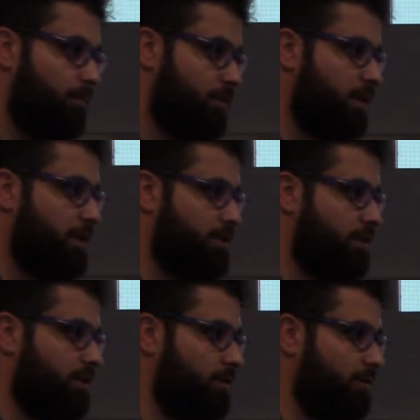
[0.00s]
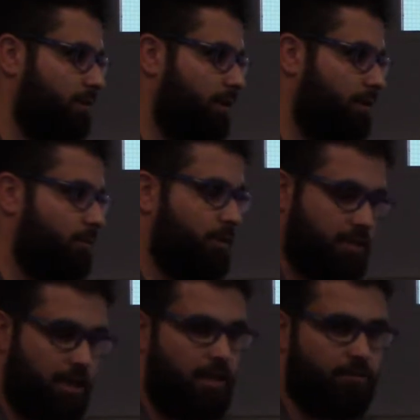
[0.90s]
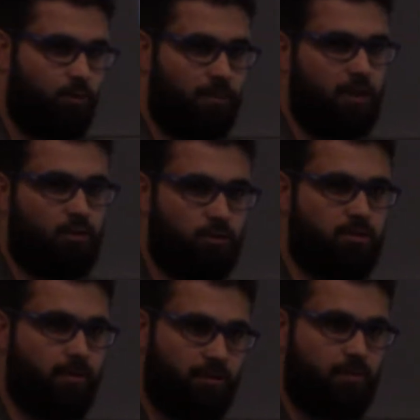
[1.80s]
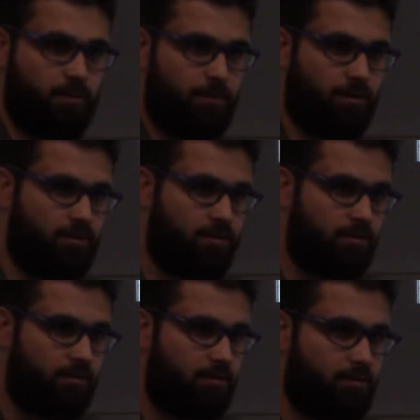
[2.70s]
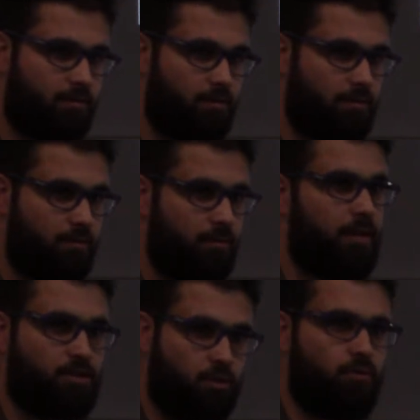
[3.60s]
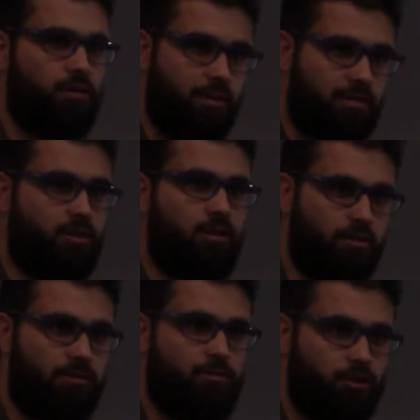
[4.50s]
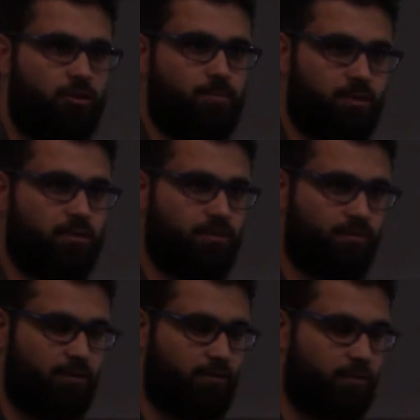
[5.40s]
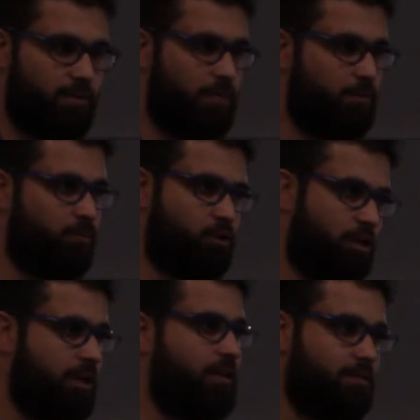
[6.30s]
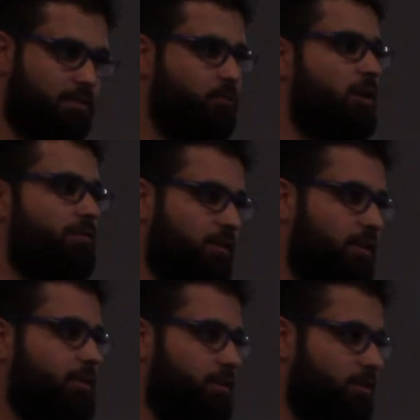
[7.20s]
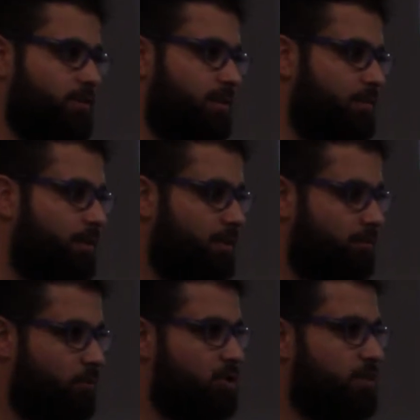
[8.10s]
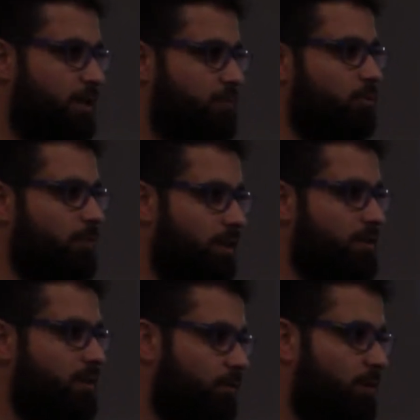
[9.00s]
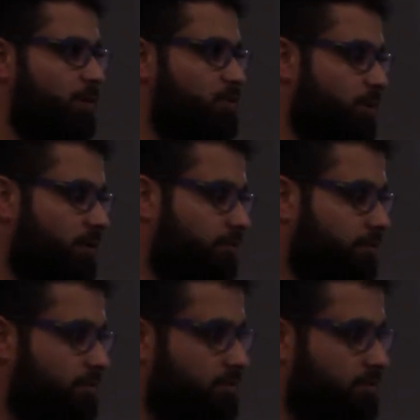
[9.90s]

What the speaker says: Besides the ones that I gave, mu'minat, muslimat, give me something else. Yeah, so that's all descriptions of people. Mushrikat, munafiqat, all the same. Muslimat, mu'minat. What else do we have?